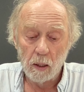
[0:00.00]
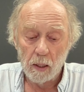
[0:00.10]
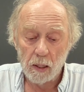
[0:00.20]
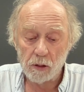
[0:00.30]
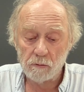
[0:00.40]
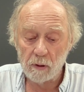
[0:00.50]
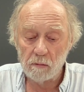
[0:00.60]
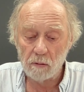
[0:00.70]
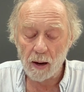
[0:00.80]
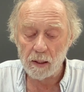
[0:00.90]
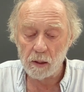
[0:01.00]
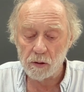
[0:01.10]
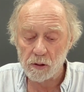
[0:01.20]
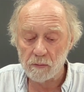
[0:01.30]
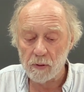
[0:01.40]
His
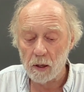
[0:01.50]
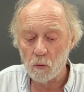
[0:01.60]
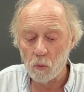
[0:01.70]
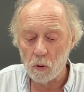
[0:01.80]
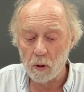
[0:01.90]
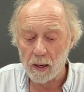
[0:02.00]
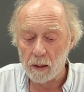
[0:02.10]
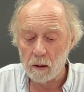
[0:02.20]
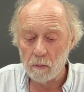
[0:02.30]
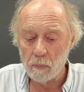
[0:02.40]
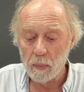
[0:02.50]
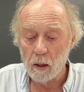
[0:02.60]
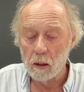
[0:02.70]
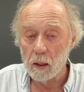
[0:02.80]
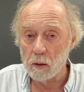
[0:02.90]
rewritings of their work,
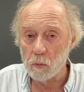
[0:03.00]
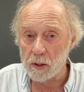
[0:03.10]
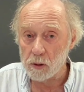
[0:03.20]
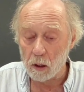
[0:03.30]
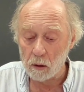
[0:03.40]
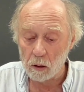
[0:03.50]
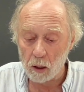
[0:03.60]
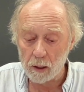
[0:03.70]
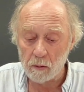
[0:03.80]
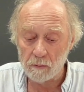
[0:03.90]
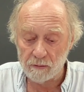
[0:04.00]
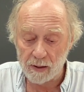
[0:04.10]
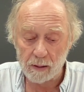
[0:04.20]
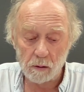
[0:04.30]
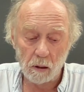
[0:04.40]
in which, unlike
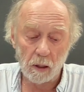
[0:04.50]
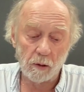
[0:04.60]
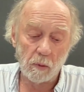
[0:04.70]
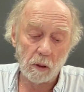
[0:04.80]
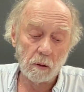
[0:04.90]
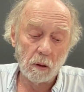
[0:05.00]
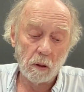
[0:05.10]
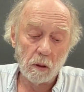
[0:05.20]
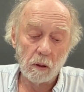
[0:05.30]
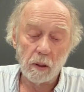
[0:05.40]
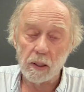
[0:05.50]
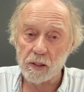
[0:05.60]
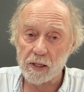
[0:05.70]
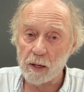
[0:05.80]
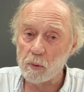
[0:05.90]
Wertheimer, he
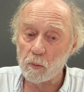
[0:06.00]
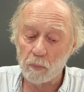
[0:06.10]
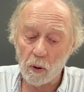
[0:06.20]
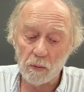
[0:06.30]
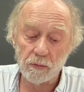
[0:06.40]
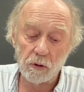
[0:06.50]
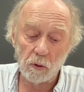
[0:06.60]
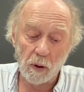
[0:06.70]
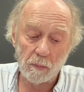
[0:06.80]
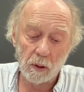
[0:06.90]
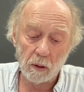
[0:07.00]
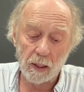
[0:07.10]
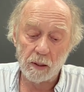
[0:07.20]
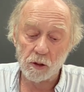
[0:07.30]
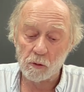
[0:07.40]
is able both to
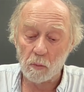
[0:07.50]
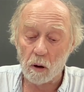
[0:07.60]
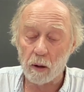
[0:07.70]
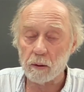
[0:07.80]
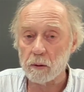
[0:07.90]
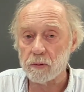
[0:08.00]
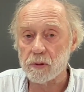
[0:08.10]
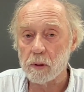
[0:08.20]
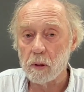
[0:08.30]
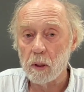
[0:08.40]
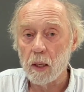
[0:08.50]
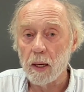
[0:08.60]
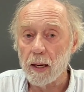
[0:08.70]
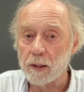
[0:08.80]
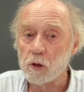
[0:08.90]
emulate his models
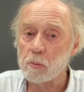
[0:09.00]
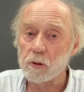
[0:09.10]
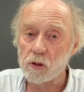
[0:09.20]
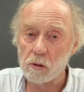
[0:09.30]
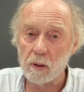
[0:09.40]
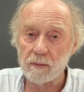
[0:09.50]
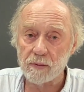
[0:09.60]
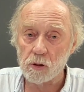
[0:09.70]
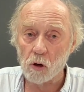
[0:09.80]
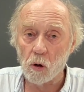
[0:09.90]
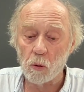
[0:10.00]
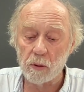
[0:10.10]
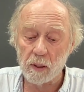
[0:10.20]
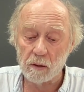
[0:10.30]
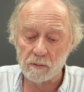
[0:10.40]
and to preserve his
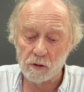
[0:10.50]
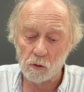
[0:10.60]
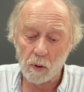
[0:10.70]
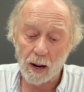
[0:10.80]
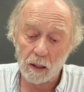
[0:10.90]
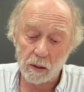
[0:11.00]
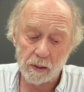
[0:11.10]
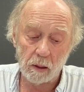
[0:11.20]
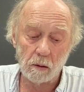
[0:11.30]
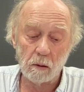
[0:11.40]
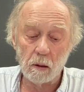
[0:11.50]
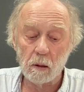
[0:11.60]
own individuality,